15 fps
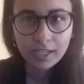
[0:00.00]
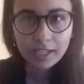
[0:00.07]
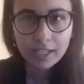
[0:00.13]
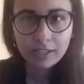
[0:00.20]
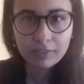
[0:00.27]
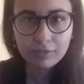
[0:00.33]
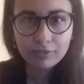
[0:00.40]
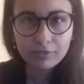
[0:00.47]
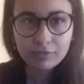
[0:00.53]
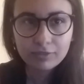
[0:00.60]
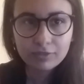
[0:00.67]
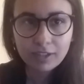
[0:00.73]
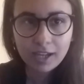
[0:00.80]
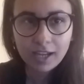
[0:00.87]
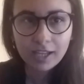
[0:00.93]

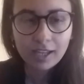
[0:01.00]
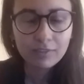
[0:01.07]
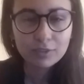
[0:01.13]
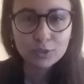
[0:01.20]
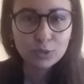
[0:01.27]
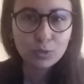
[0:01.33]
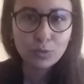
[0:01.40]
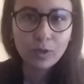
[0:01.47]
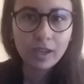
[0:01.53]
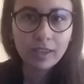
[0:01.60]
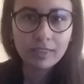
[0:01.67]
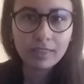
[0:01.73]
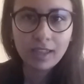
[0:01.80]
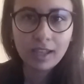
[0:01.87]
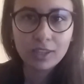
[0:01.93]
If I have to
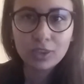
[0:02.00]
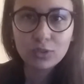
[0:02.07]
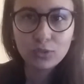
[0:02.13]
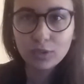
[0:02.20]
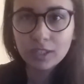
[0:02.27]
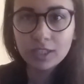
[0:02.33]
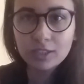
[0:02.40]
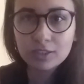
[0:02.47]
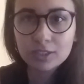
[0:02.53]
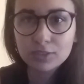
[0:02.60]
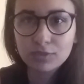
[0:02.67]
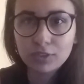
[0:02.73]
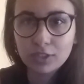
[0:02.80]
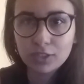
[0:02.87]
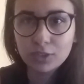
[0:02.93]
wait like 3 years
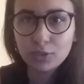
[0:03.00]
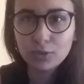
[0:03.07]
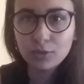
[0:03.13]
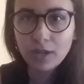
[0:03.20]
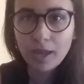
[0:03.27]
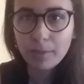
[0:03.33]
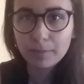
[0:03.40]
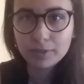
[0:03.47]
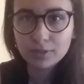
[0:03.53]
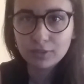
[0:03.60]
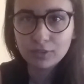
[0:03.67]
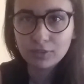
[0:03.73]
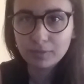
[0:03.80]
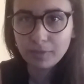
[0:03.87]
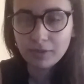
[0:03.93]
for a new
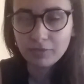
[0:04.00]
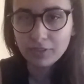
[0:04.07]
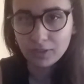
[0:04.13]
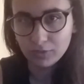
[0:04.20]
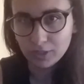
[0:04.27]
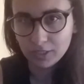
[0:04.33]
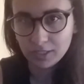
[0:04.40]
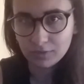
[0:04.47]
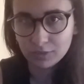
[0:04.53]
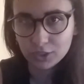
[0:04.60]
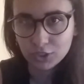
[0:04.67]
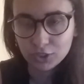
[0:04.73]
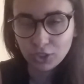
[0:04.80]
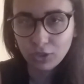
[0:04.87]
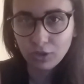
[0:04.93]
episode of my favorite TV
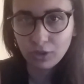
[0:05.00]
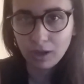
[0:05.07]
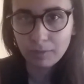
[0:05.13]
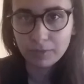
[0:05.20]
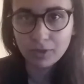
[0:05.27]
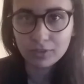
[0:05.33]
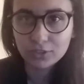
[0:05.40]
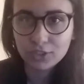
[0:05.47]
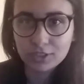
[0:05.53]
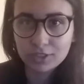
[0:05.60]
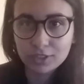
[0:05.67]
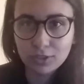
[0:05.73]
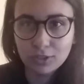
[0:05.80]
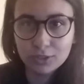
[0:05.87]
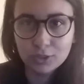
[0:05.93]
show, I'm not
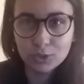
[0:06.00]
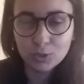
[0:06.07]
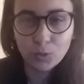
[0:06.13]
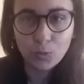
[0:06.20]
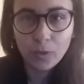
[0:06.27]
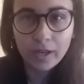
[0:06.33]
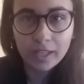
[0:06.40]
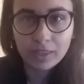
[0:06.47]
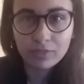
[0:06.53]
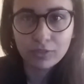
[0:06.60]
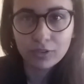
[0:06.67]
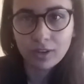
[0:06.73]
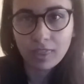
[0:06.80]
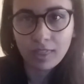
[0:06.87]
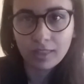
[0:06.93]
just going to wait
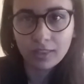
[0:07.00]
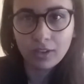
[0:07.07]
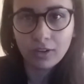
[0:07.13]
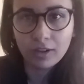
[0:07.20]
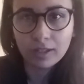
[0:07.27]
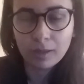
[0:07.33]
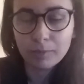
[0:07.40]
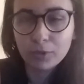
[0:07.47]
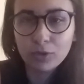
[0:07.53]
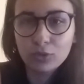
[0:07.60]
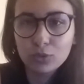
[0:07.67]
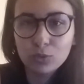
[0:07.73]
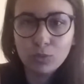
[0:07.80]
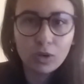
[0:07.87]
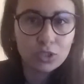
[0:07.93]
for that long. I'm going
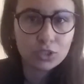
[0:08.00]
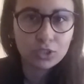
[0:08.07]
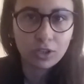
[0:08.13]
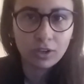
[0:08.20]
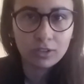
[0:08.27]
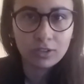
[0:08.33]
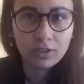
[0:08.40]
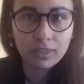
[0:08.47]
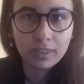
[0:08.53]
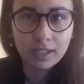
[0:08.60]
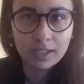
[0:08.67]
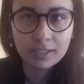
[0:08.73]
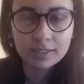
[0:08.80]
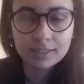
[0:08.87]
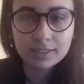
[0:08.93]
to watch other
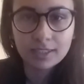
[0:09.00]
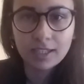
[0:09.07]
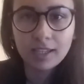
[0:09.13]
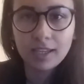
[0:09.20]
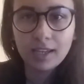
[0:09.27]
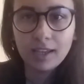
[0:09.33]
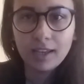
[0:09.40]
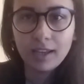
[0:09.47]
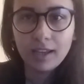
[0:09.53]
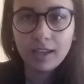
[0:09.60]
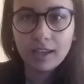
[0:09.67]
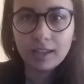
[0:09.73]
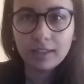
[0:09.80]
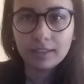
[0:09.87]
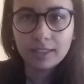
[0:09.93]
things
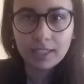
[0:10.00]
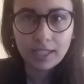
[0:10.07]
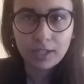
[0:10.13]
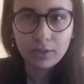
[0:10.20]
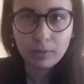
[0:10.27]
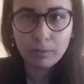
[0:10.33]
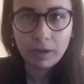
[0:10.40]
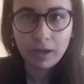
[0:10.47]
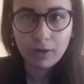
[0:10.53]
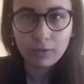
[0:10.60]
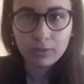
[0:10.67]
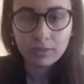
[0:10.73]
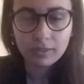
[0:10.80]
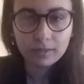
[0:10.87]
and care about